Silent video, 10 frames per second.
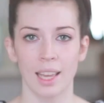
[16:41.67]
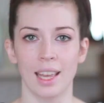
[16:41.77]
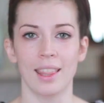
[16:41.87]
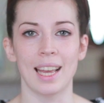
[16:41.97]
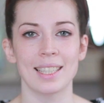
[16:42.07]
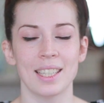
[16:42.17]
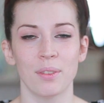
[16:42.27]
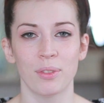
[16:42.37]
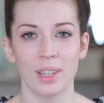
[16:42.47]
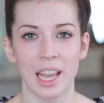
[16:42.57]
And that's it
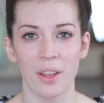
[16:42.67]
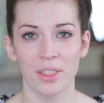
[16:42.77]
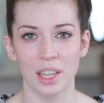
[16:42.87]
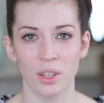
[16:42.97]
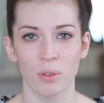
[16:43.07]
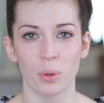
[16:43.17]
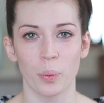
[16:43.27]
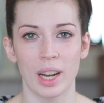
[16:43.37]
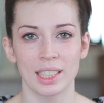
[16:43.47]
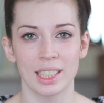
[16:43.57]
for now. Thank you for
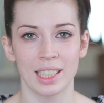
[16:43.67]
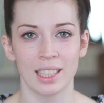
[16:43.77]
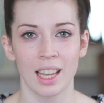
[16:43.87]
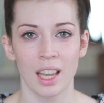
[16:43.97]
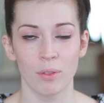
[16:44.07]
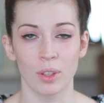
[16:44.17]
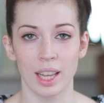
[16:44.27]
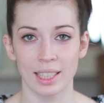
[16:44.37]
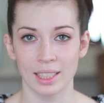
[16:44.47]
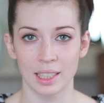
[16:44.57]
watching. If you'd
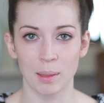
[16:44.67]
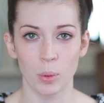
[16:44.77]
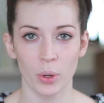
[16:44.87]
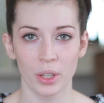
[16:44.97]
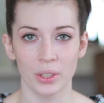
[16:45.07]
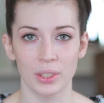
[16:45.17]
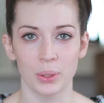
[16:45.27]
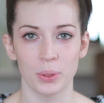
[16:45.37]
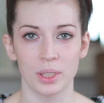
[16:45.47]
like to see more, go to